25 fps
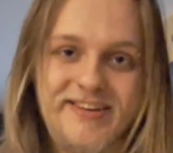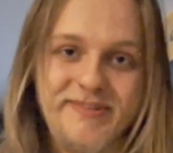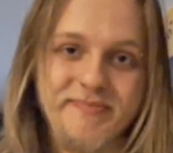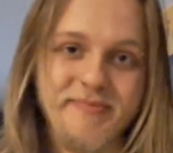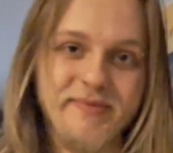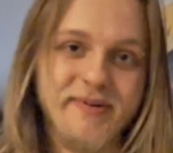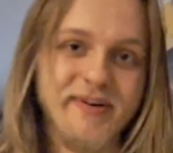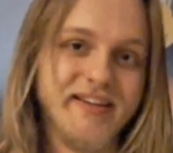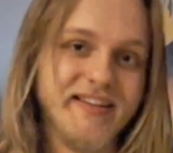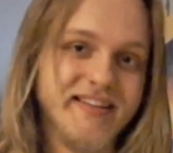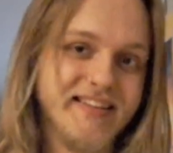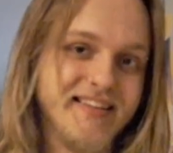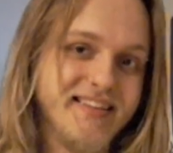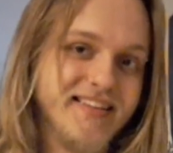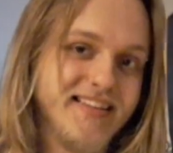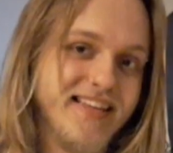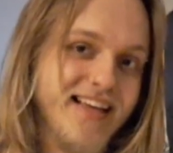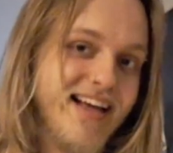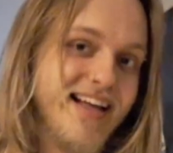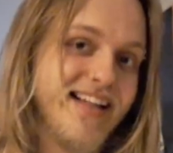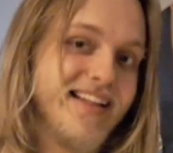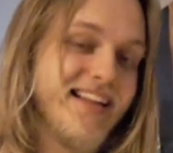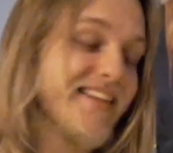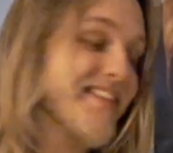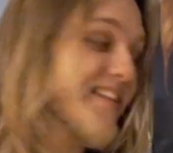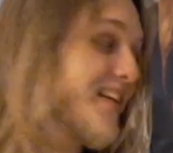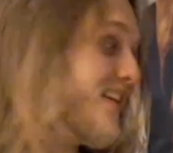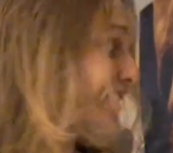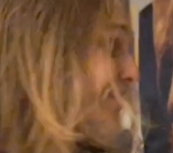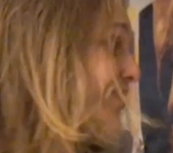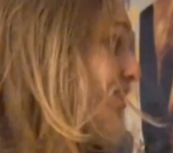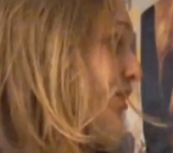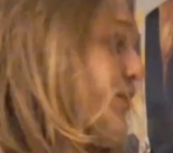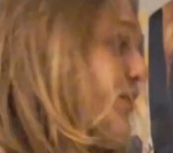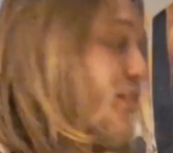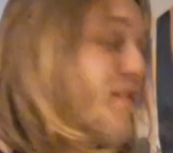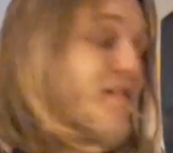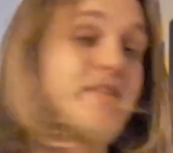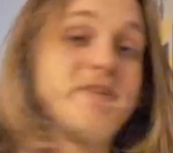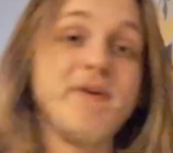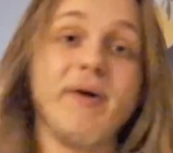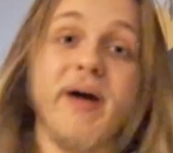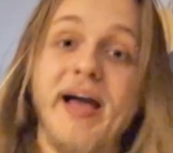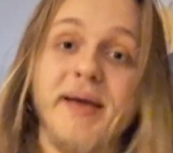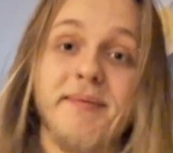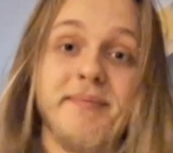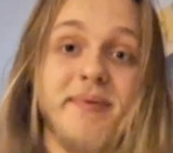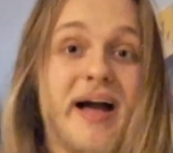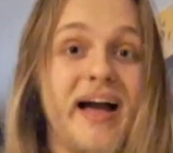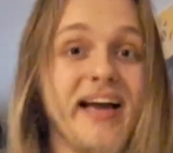But yeah, let's get into it.
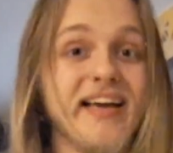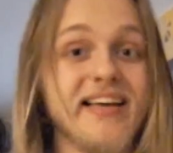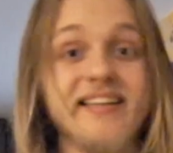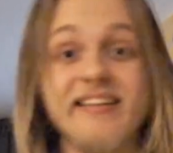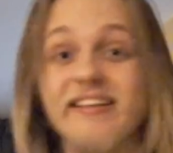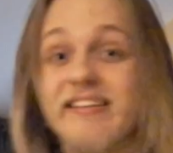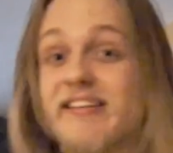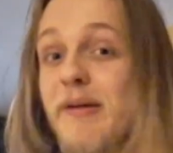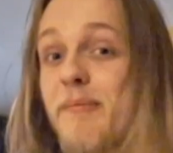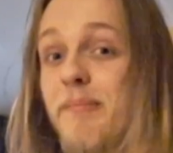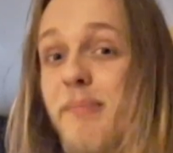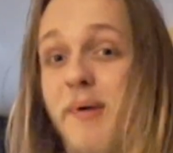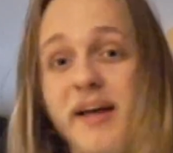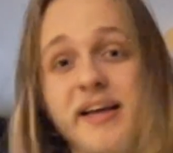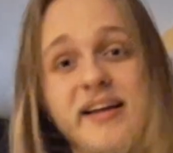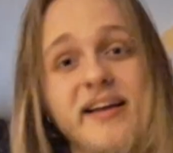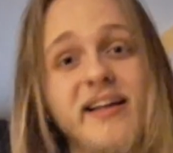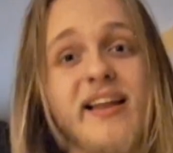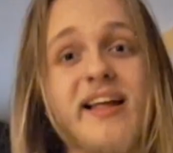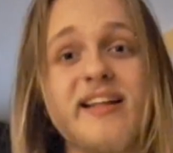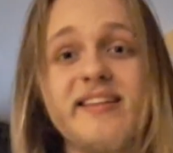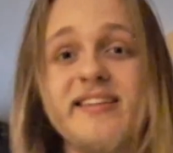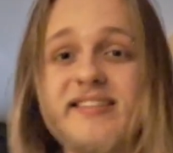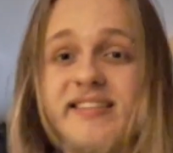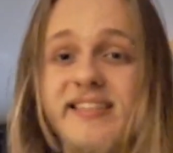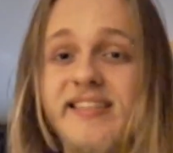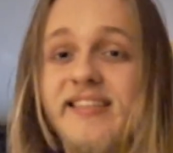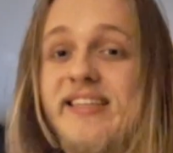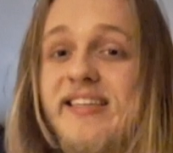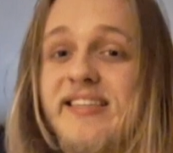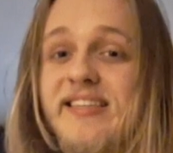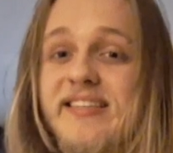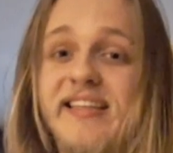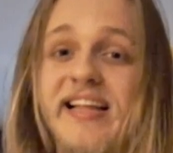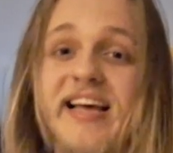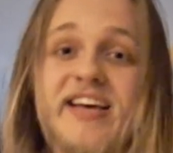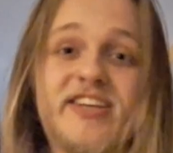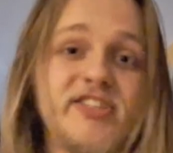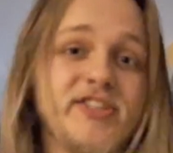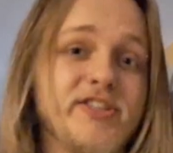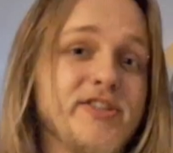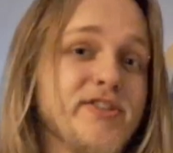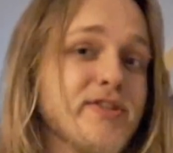I ended up buying a lot of CDs last year.